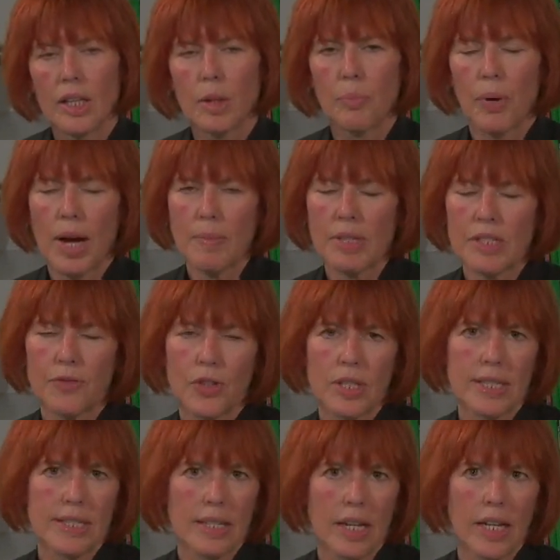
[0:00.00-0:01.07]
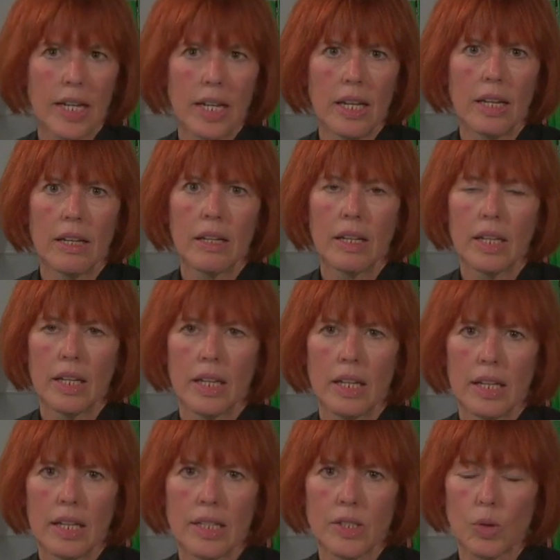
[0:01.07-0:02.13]
The premise for the study
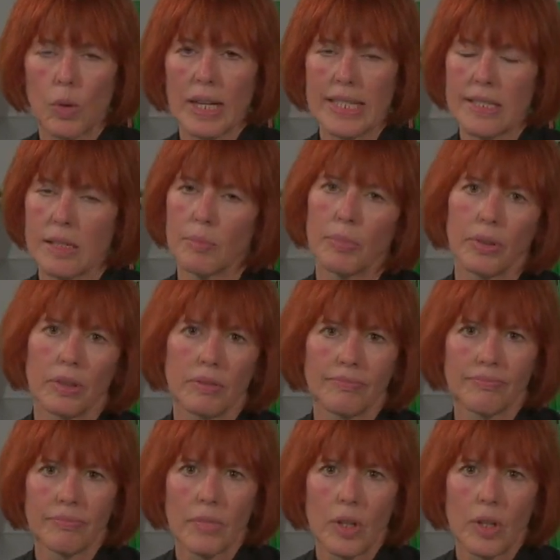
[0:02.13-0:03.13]
is quite simple.